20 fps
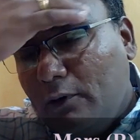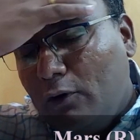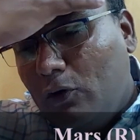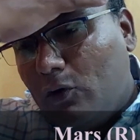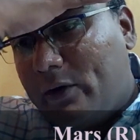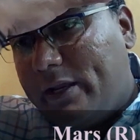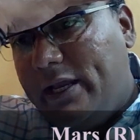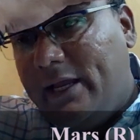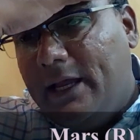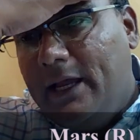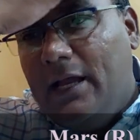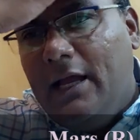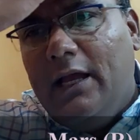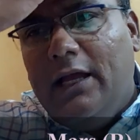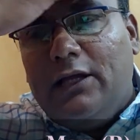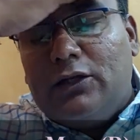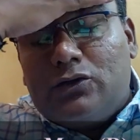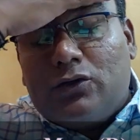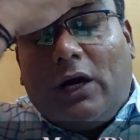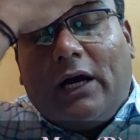Okay,
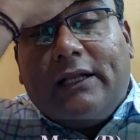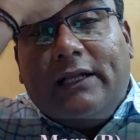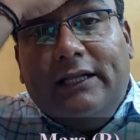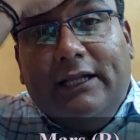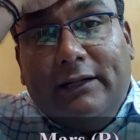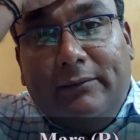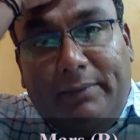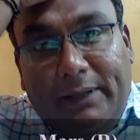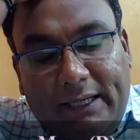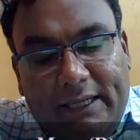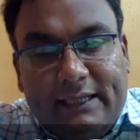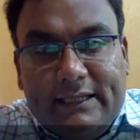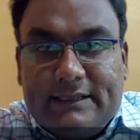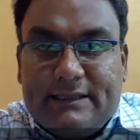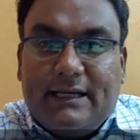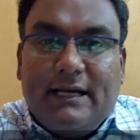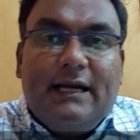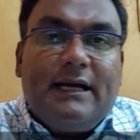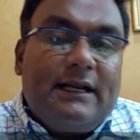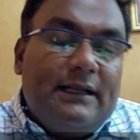so other than being
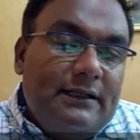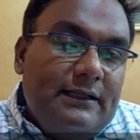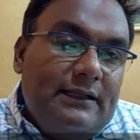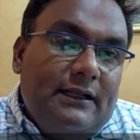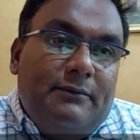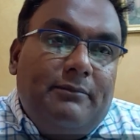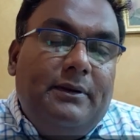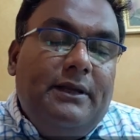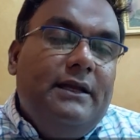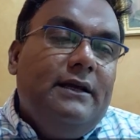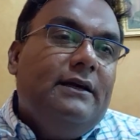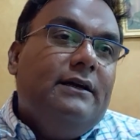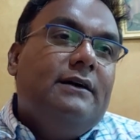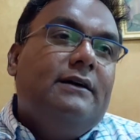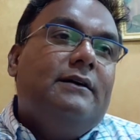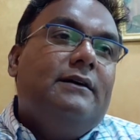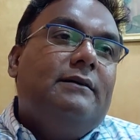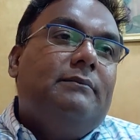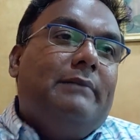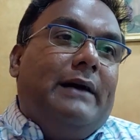desire, other than being
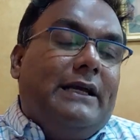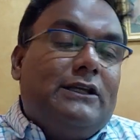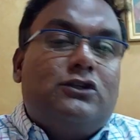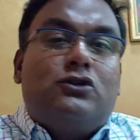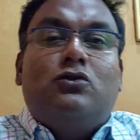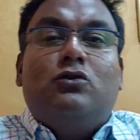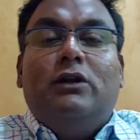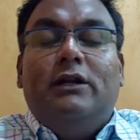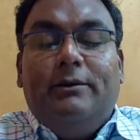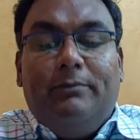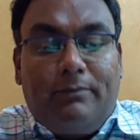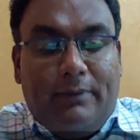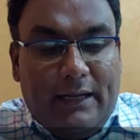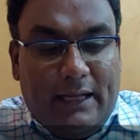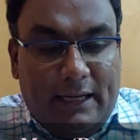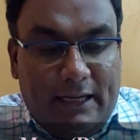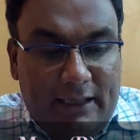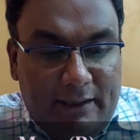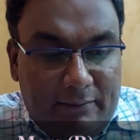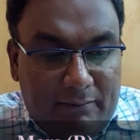a masculine
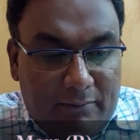planet,